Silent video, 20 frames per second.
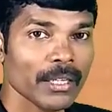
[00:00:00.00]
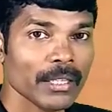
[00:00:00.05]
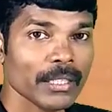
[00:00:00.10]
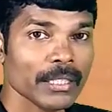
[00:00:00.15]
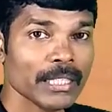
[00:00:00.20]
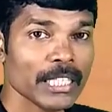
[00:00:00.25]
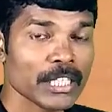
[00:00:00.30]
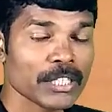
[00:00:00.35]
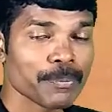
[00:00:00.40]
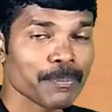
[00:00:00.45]

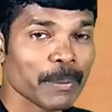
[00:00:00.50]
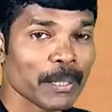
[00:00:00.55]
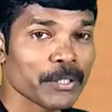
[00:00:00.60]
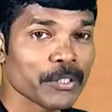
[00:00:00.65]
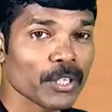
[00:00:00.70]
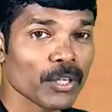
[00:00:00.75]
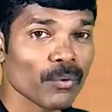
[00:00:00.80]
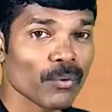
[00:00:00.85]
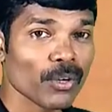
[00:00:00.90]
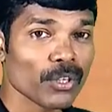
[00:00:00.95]
This
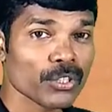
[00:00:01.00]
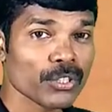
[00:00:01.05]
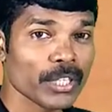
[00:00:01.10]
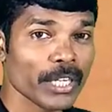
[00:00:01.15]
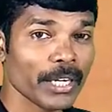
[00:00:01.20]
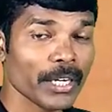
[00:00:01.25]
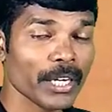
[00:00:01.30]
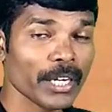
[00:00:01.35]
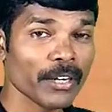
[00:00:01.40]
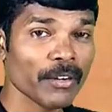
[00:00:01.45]
picture was
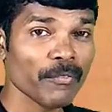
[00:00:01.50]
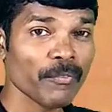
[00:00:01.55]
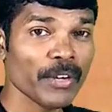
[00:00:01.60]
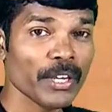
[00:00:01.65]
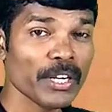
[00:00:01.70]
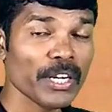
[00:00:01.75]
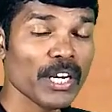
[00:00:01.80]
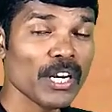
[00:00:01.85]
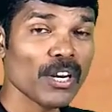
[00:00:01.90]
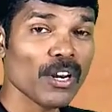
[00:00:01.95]
taken
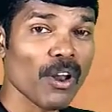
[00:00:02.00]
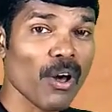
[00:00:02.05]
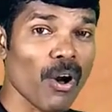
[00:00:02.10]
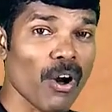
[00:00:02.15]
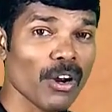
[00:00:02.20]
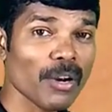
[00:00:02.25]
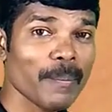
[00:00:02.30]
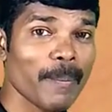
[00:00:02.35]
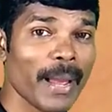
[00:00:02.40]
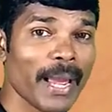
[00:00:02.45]
very
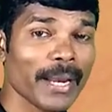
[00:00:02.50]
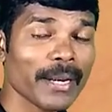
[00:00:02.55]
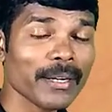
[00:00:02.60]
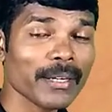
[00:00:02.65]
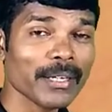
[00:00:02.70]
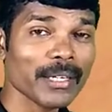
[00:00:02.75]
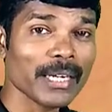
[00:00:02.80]
long back.